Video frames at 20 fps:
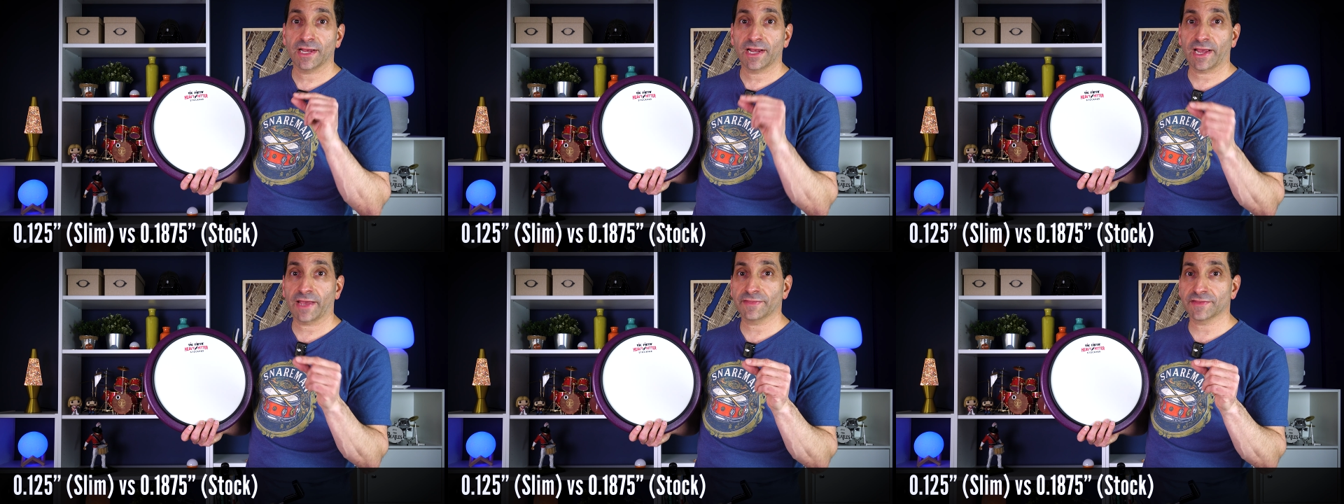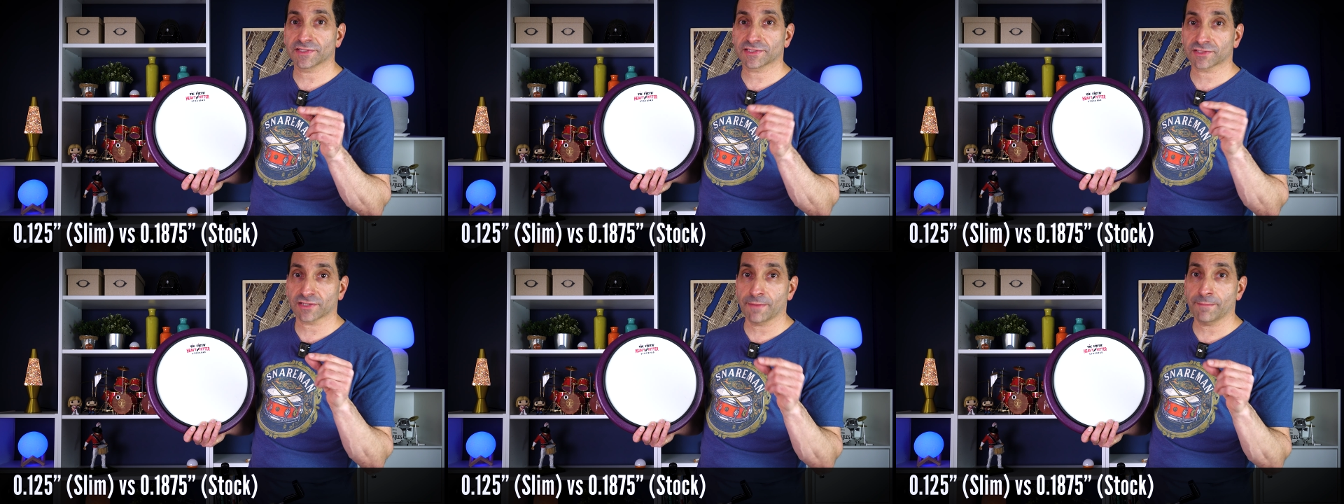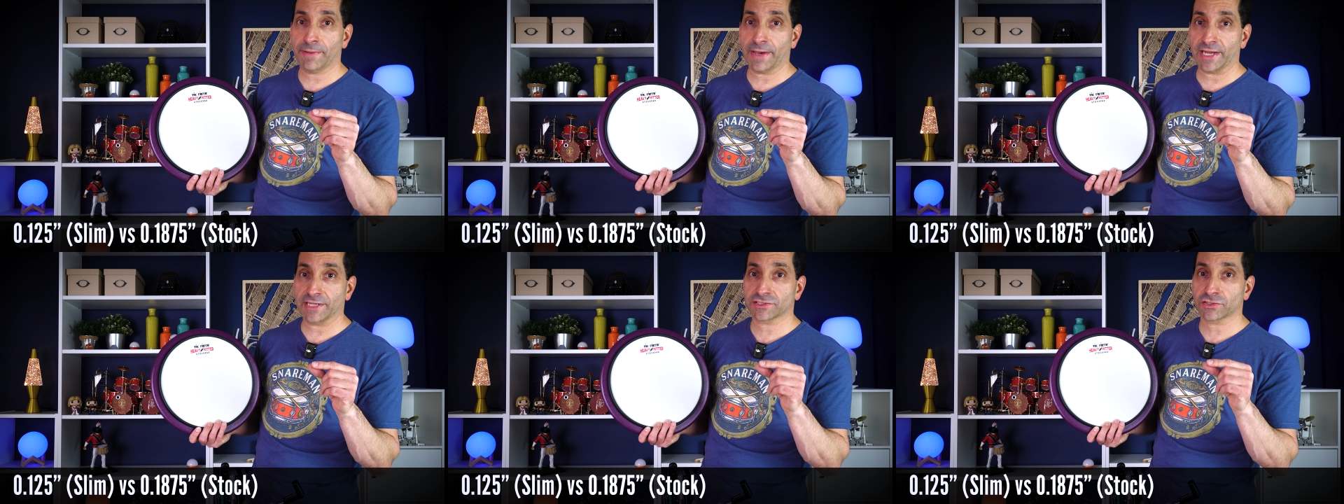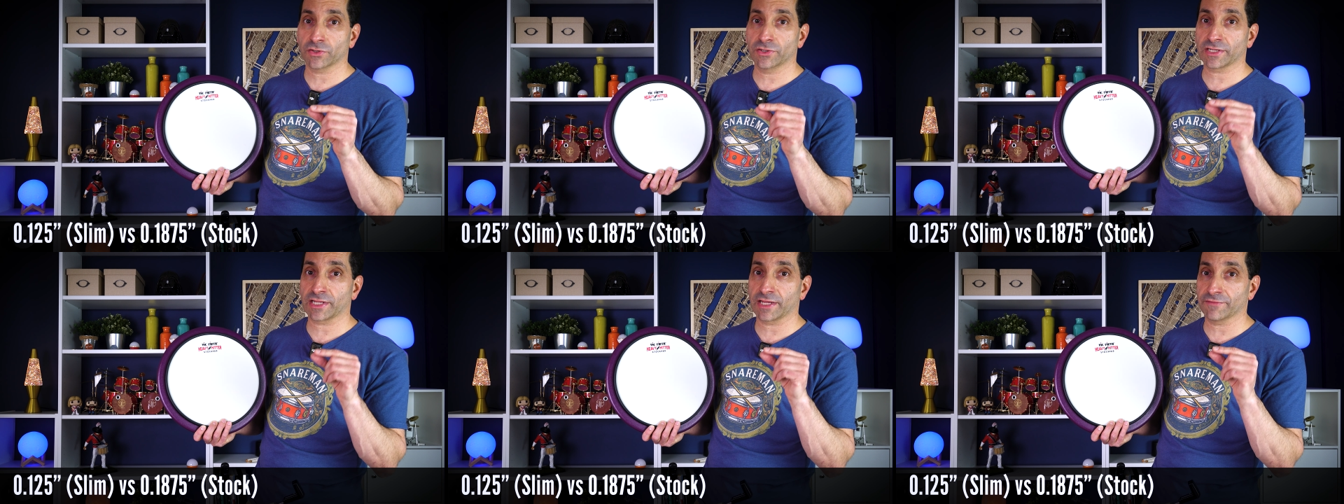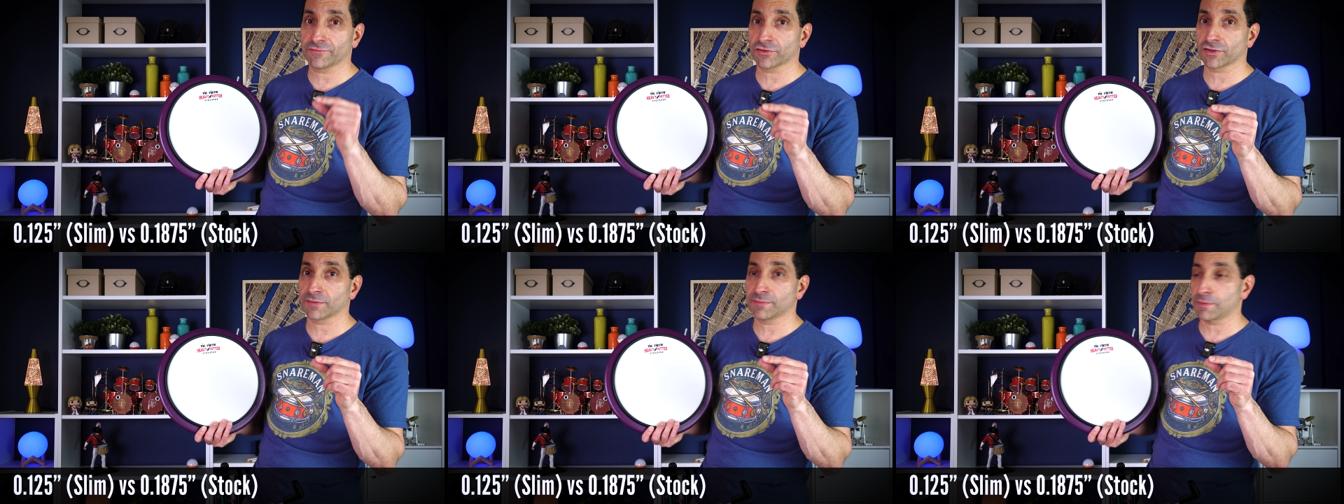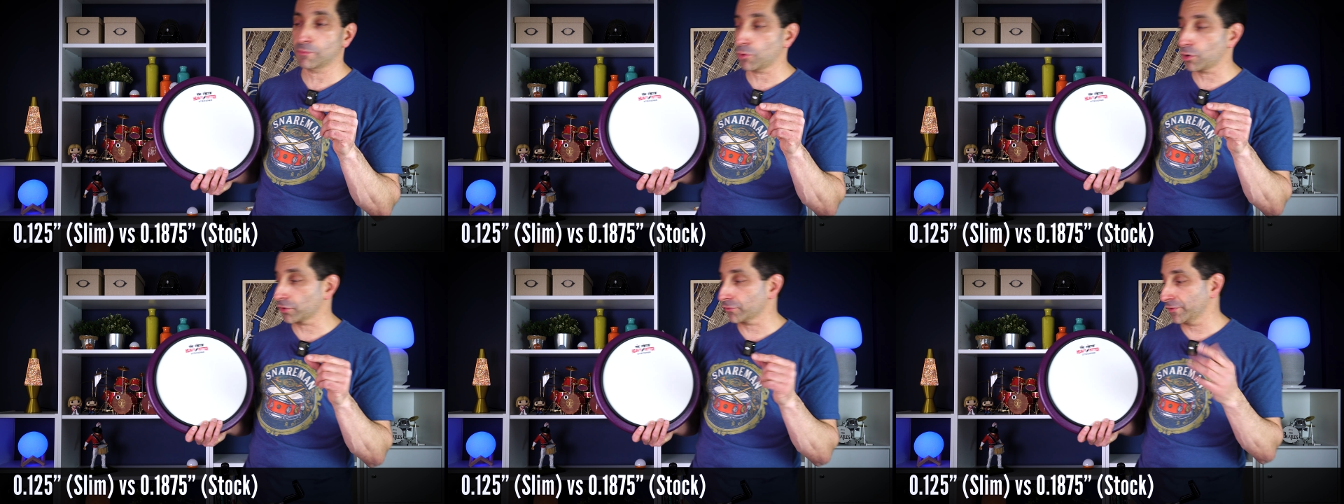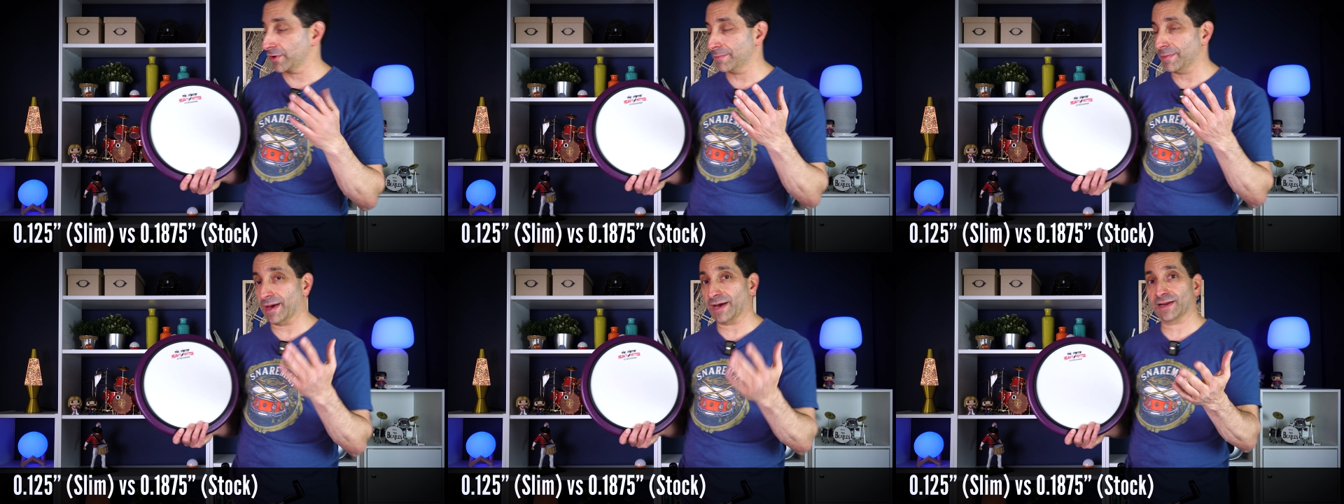and the Slimpad is going to give a little bit more
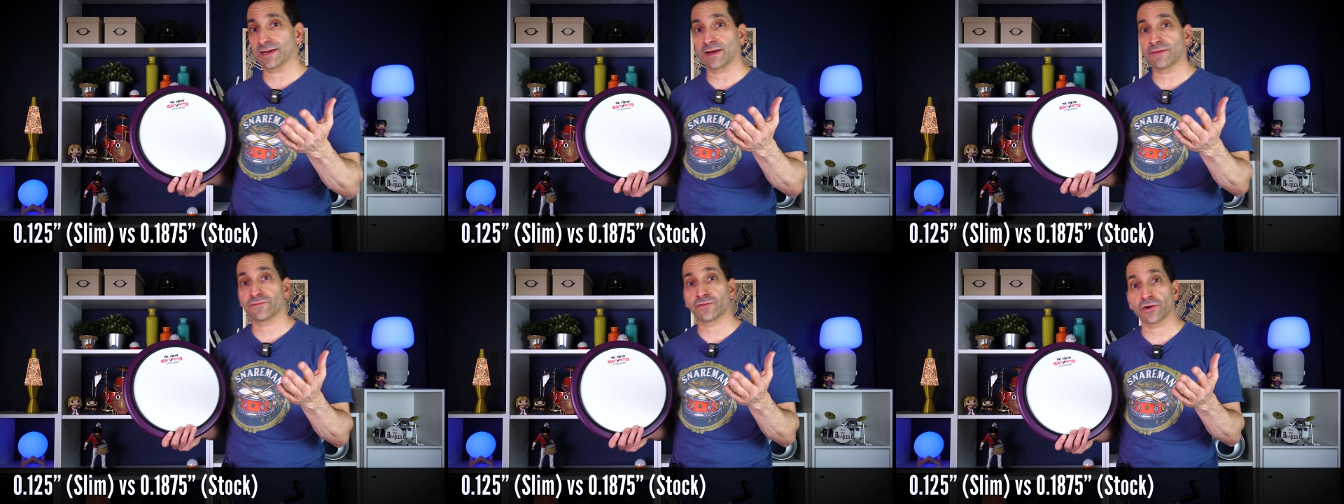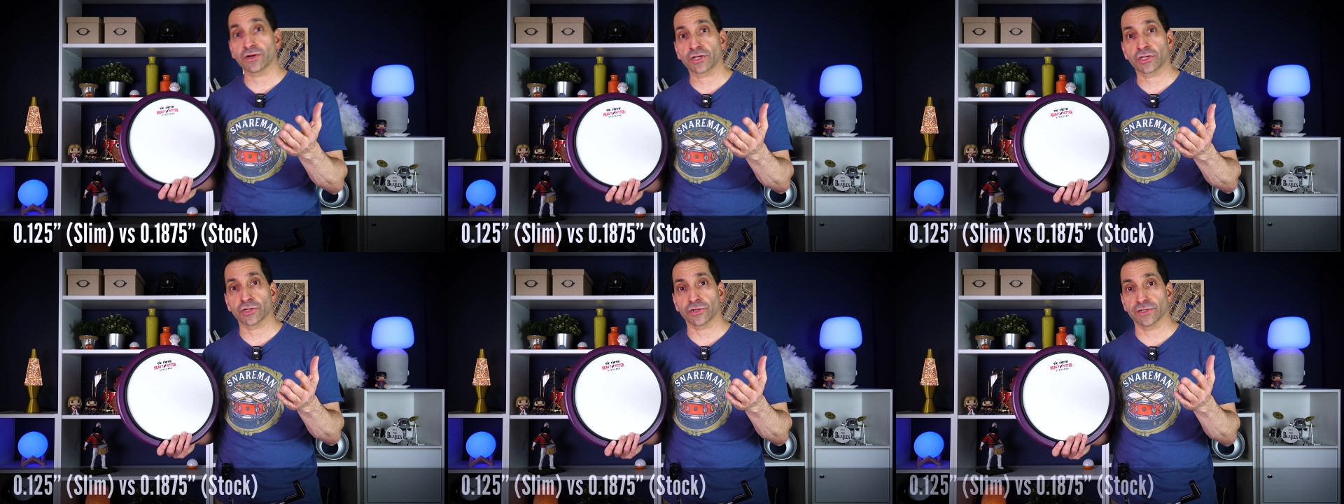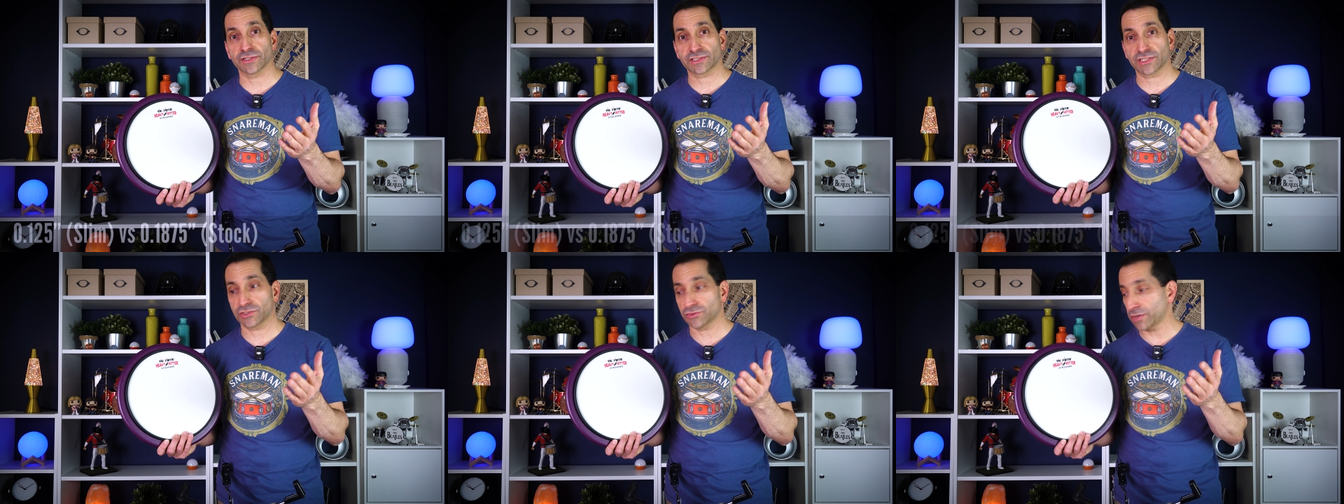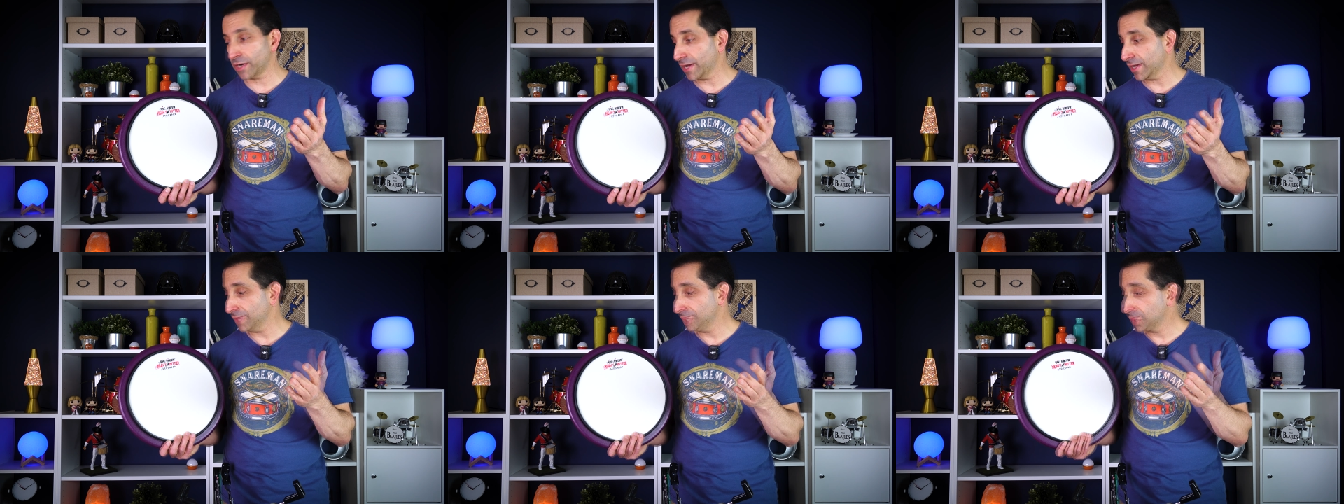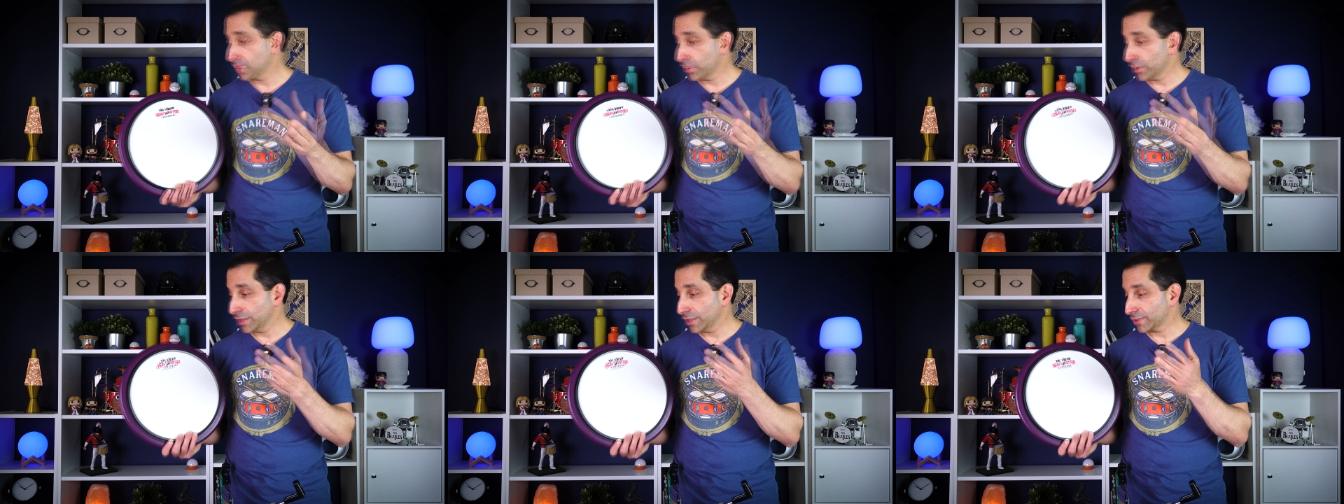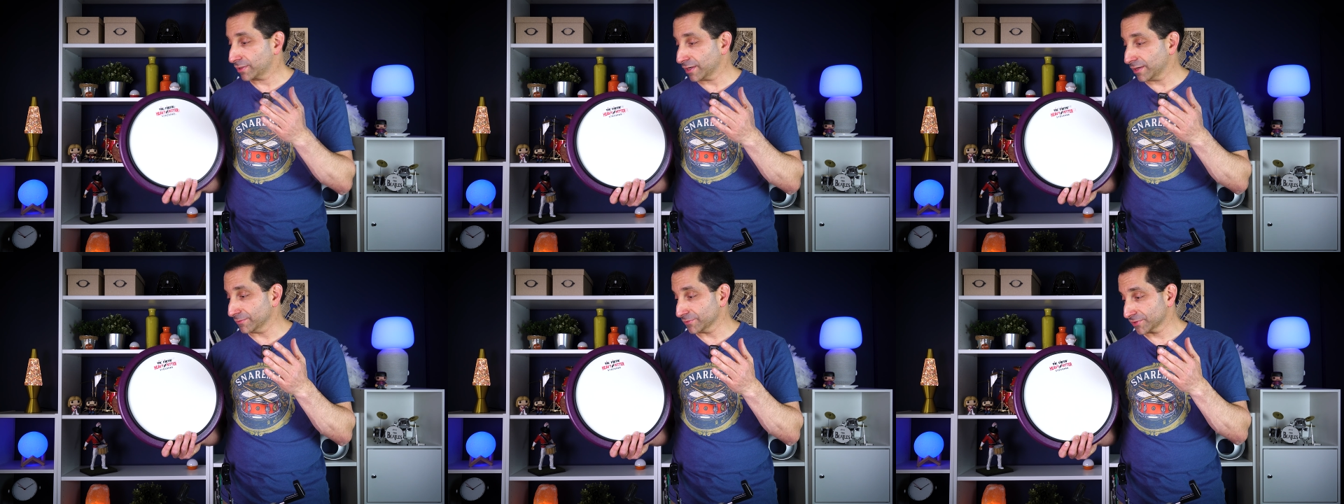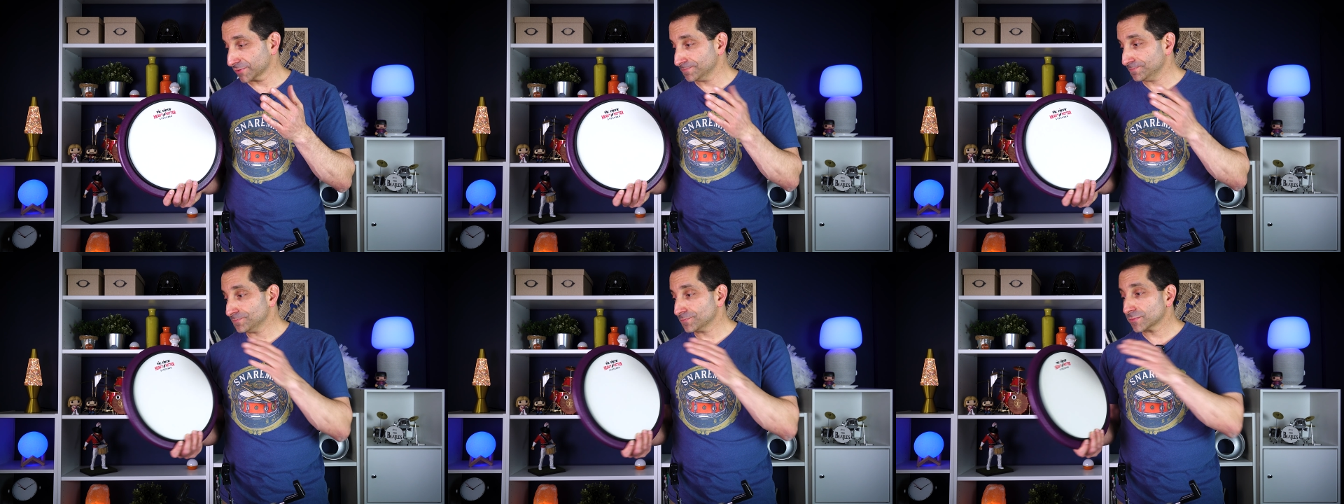rebound, and I'm very curious to try it when it comes.